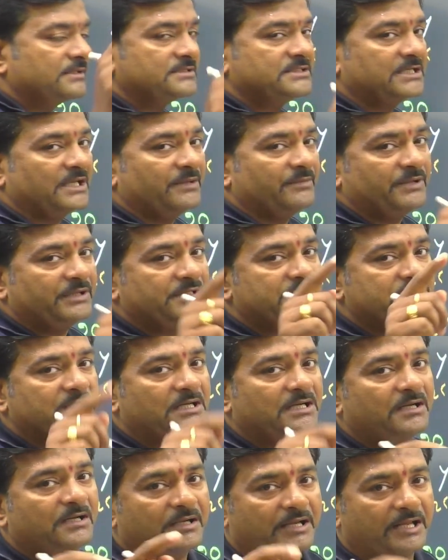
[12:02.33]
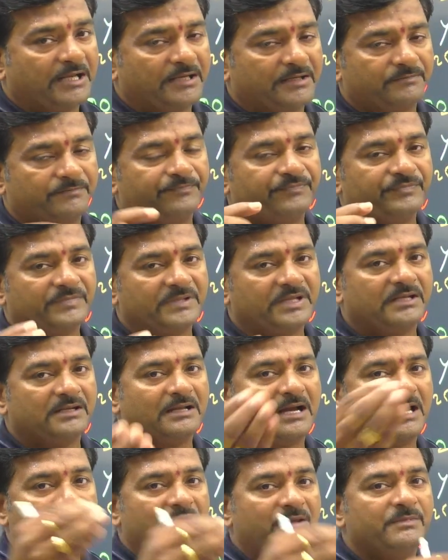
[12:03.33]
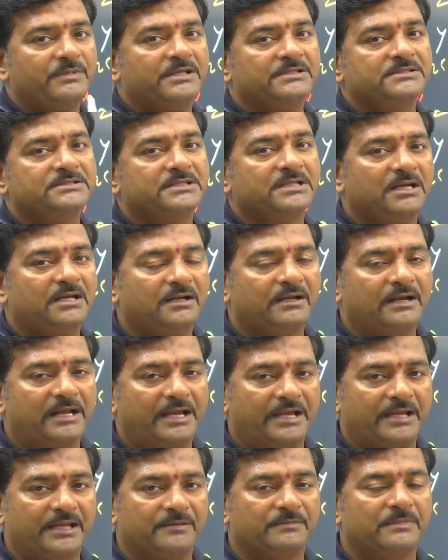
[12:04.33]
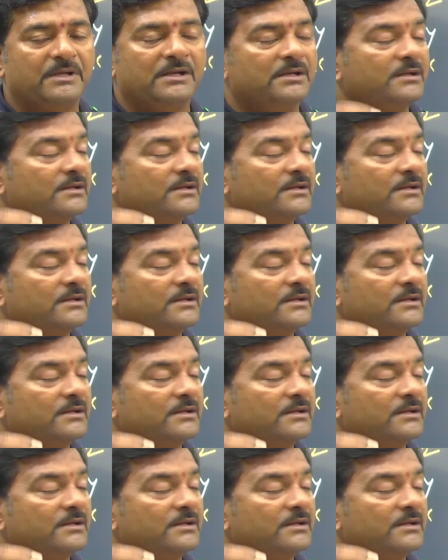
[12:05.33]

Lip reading: J means 10. Then I means 9.